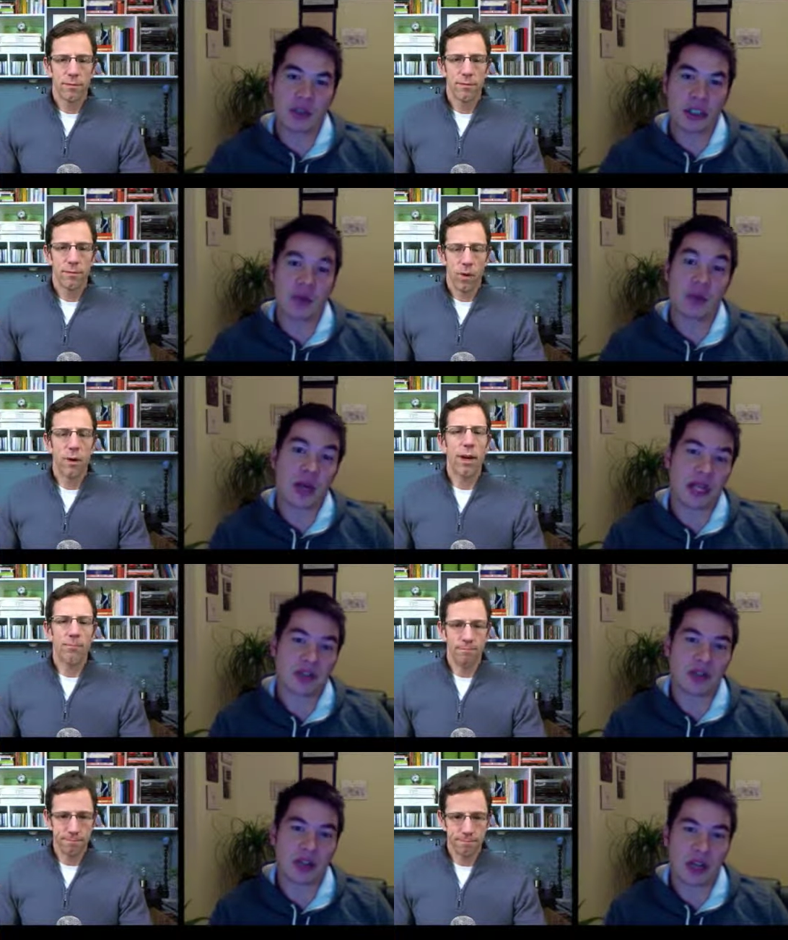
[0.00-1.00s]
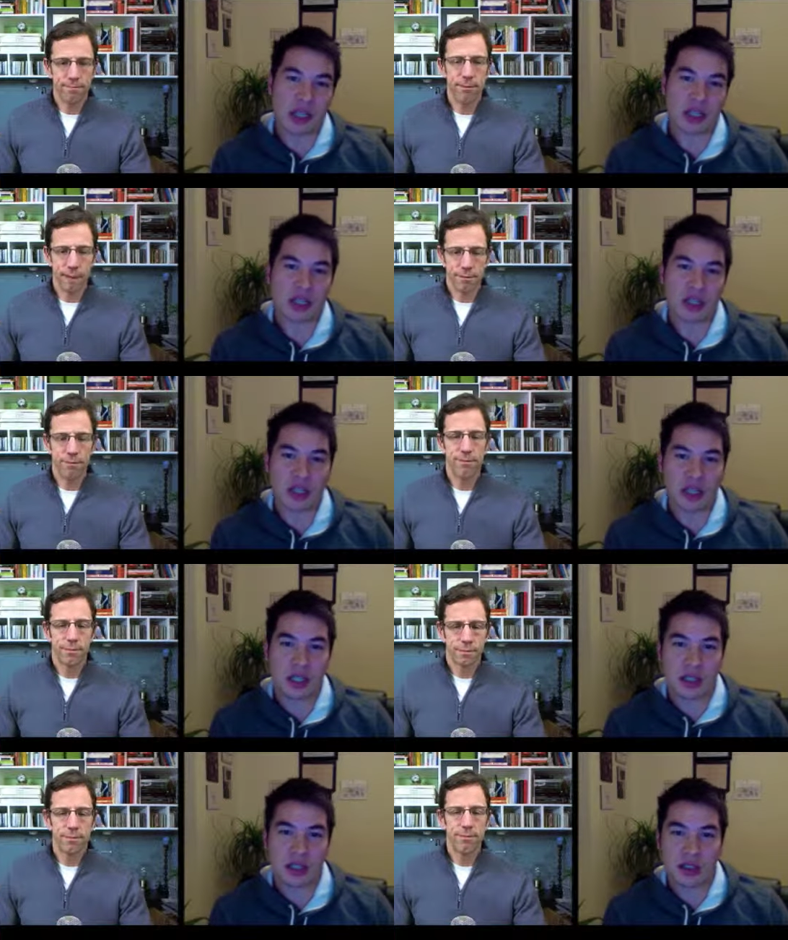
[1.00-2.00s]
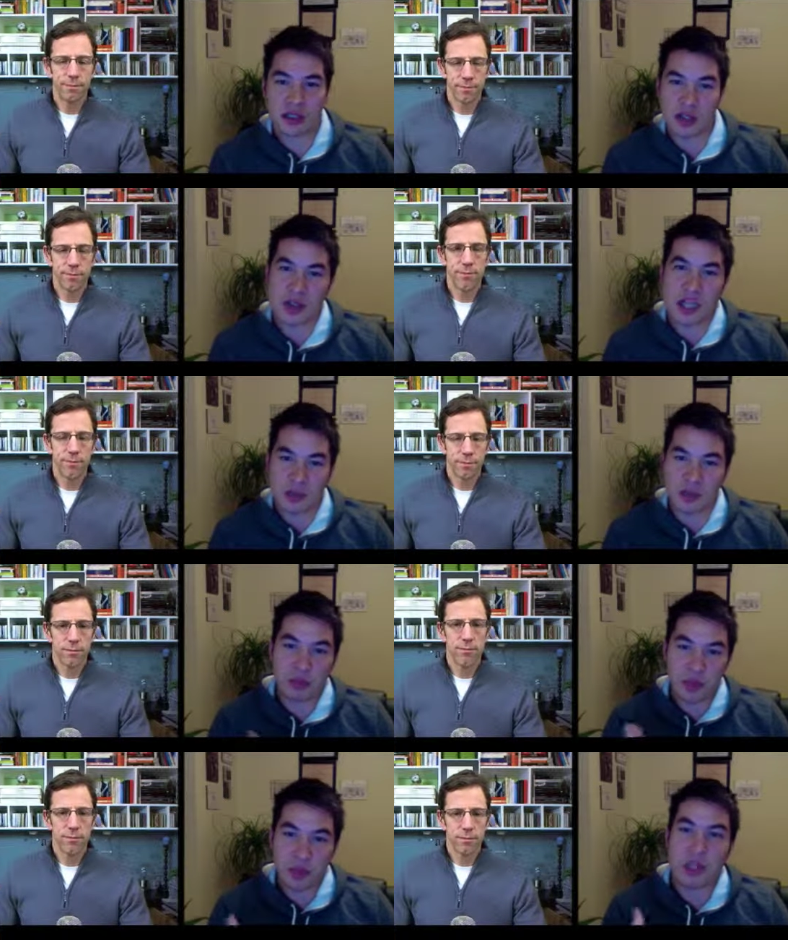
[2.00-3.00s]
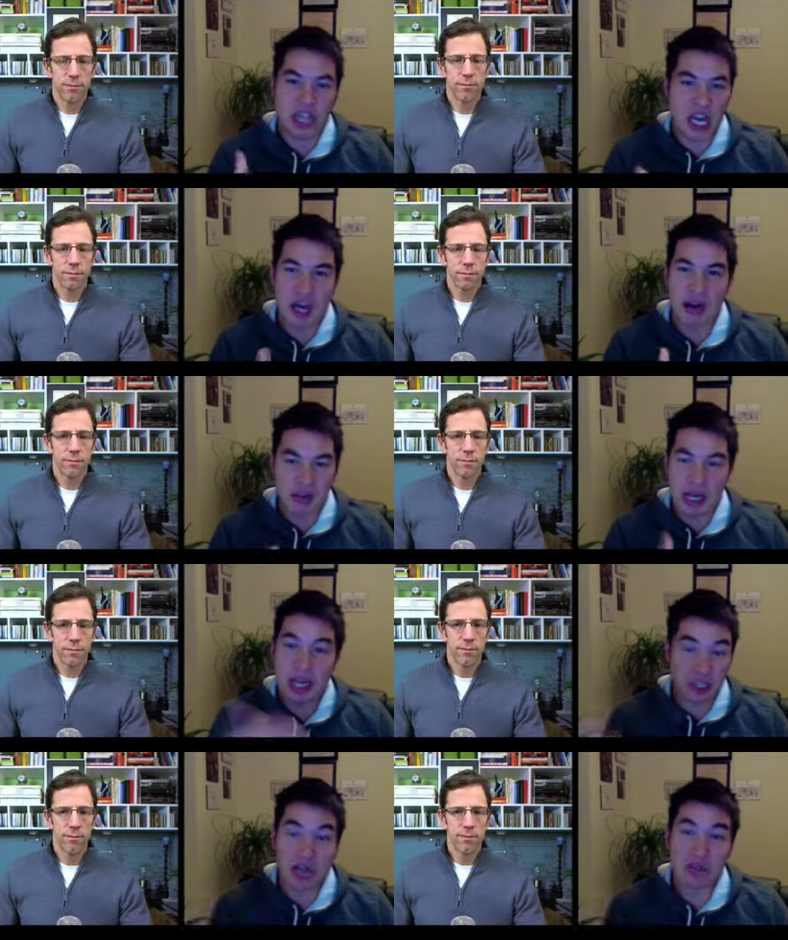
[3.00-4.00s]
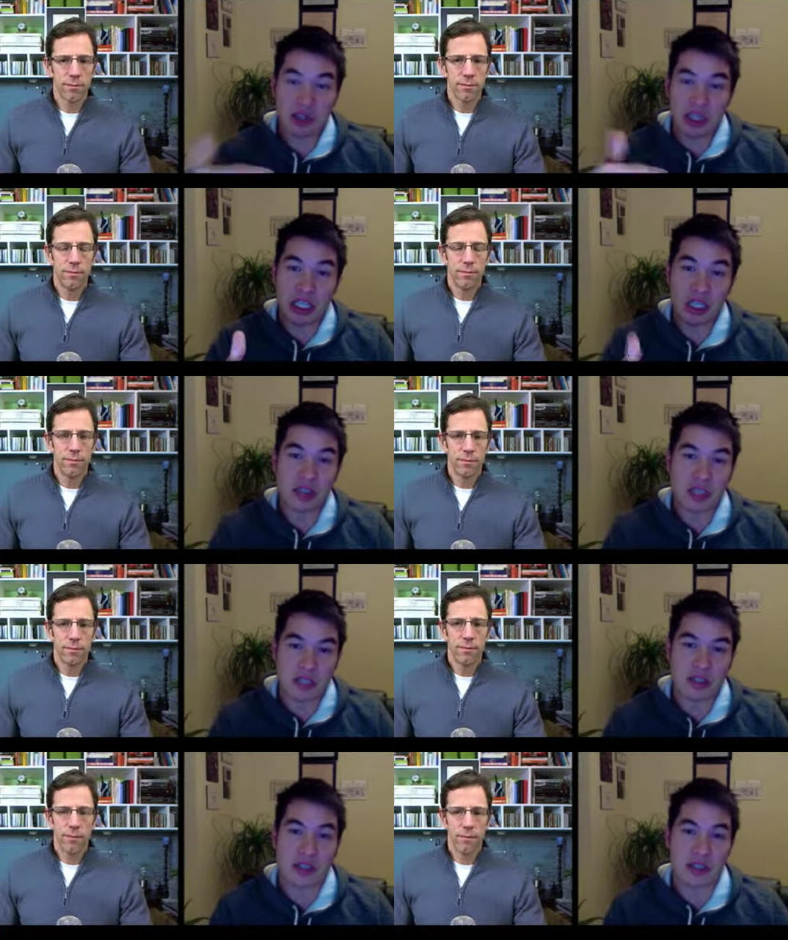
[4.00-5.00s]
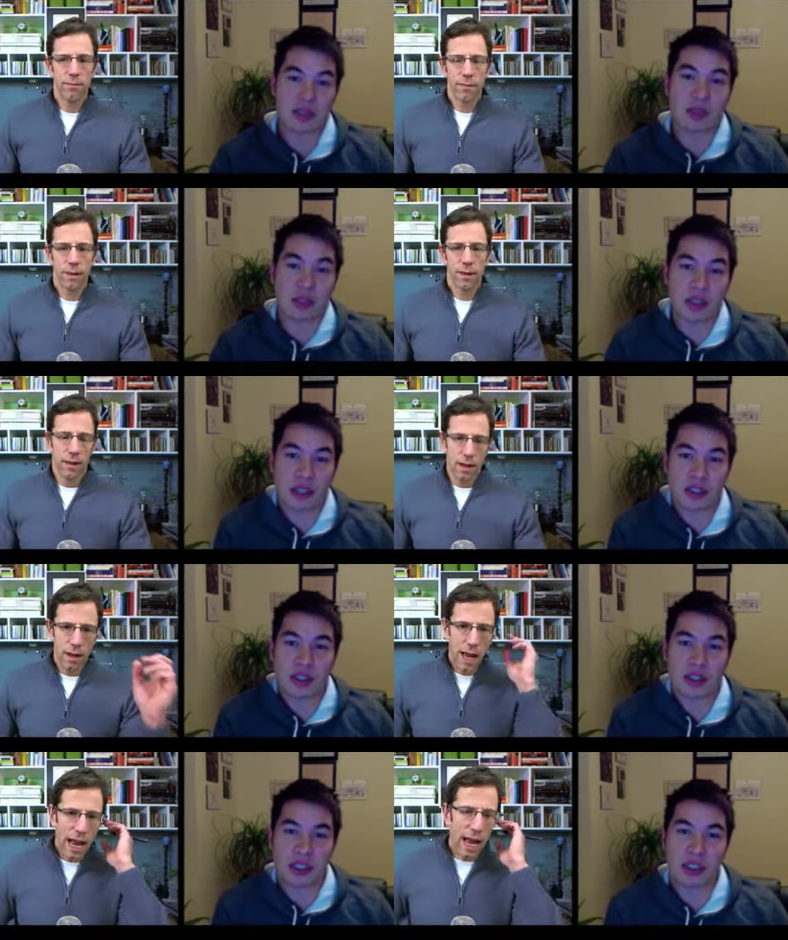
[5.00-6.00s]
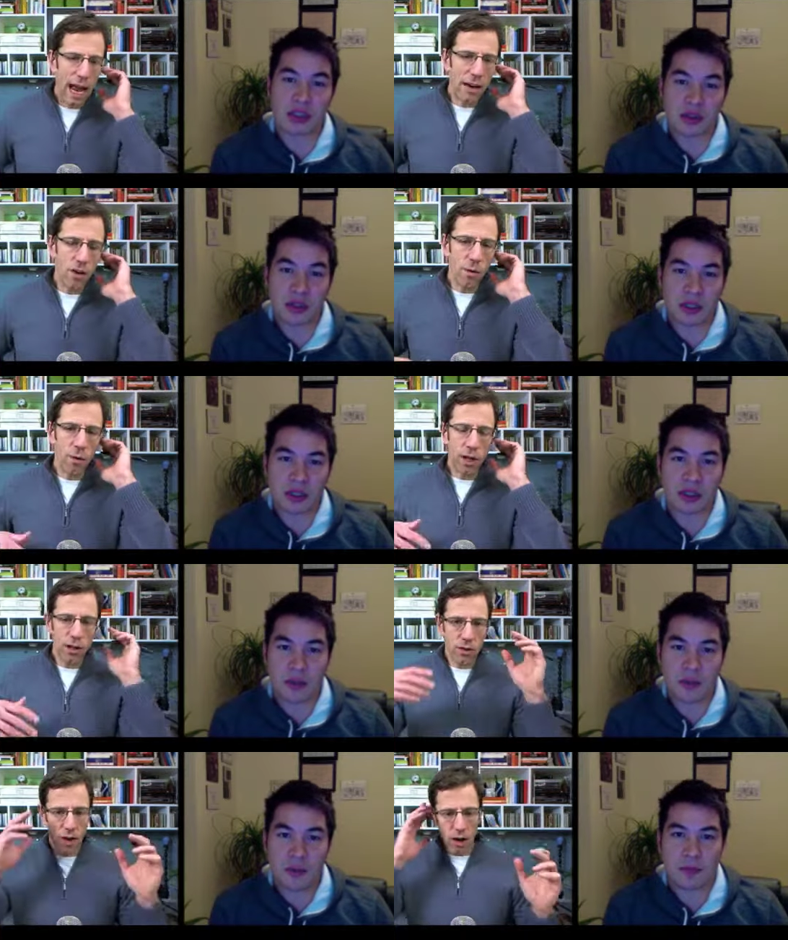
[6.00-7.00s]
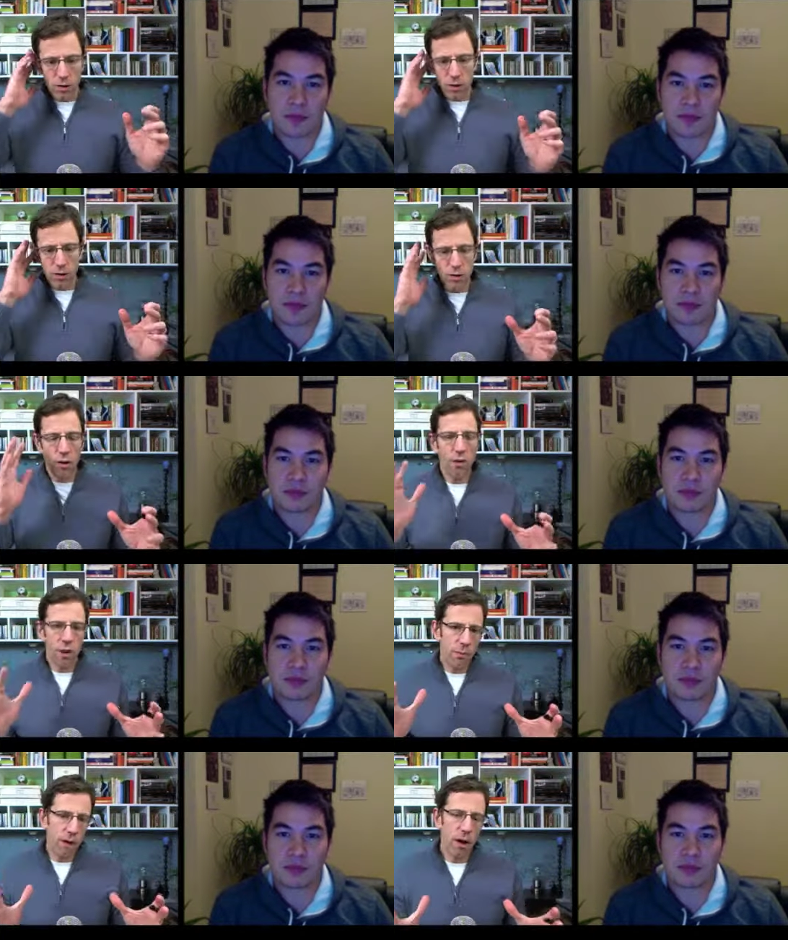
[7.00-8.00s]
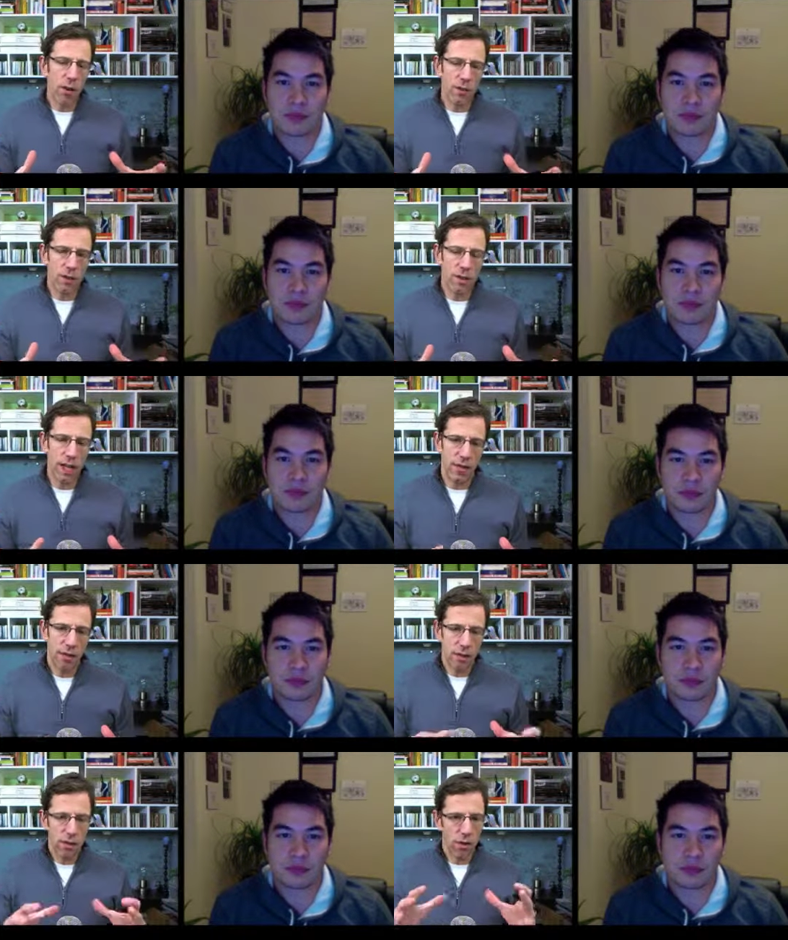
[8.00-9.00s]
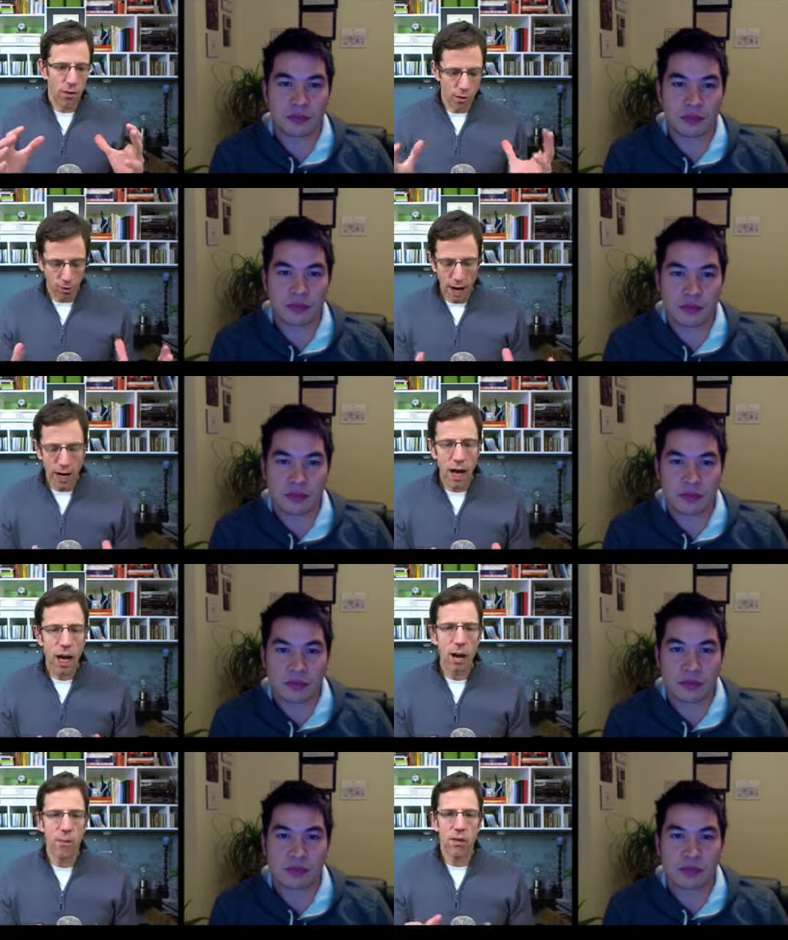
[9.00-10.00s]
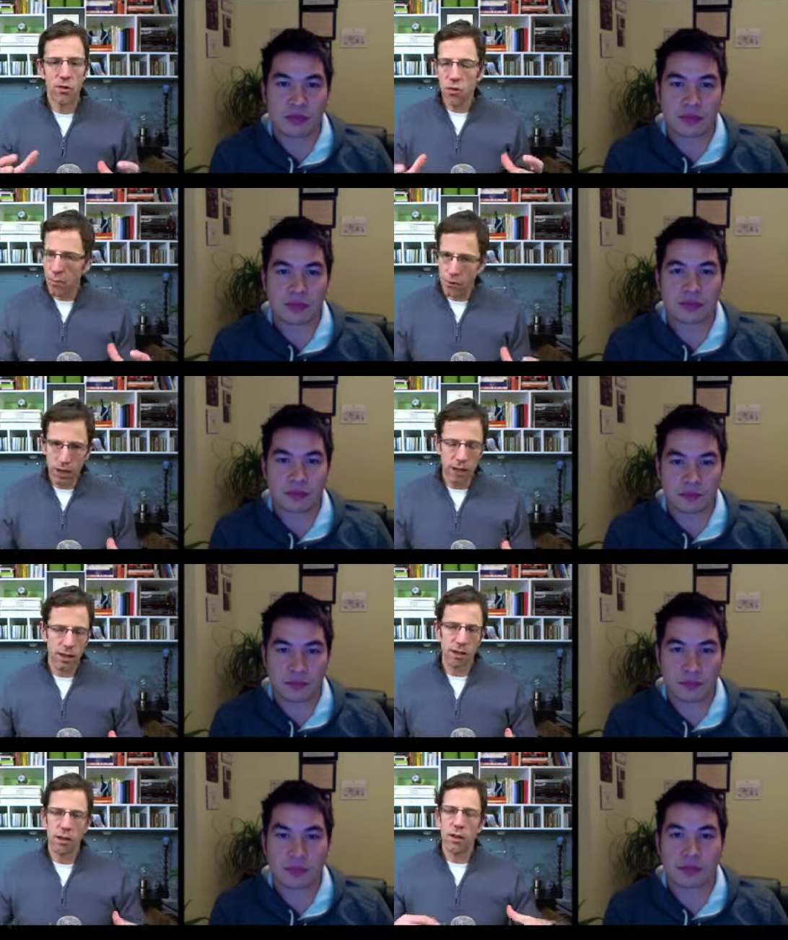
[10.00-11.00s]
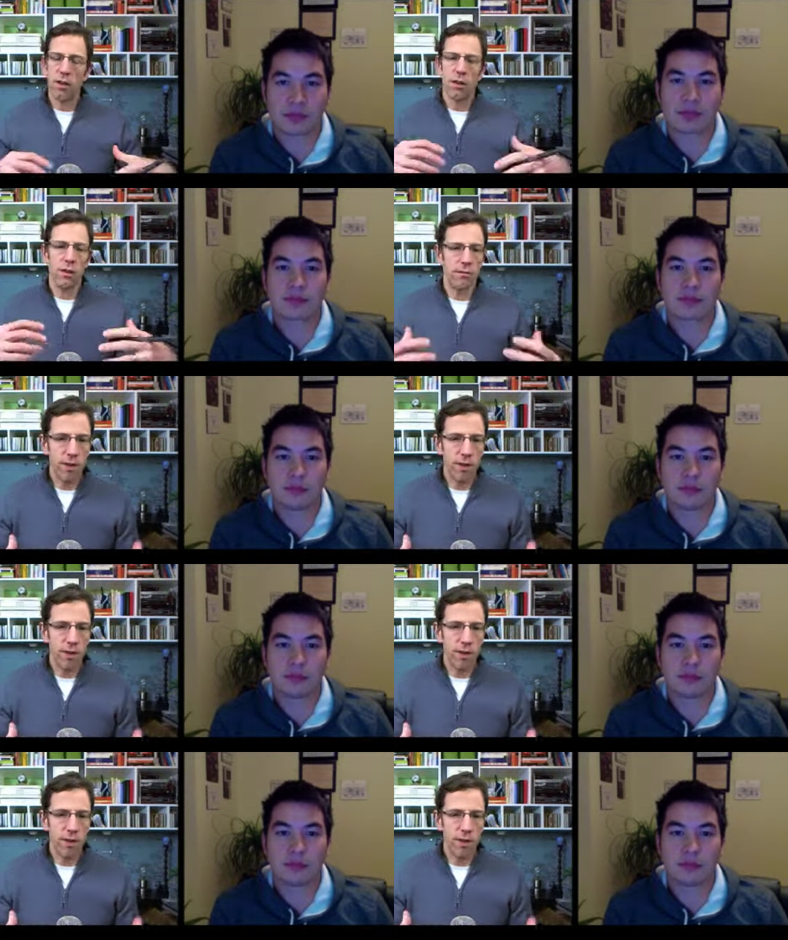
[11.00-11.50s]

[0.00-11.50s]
Speaker 1: get ready for launch. Yeah. So yeah, pretty much actually everything here is is a pre-launch thing that you're
Speaker 2: doing. And you're putting this uh, you're, so far you're putting all of these things, the the, the write up, the description, the